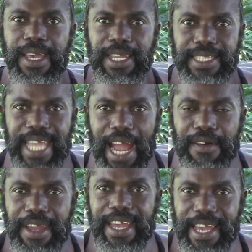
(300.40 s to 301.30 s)

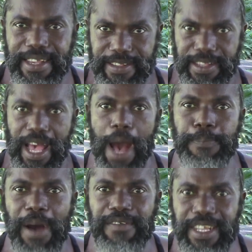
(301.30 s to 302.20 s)
there is a
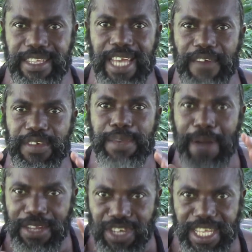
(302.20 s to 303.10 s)
poverty of
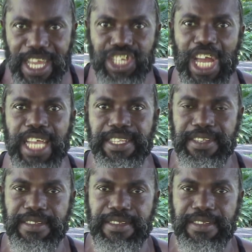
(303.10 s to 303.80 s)
imagination.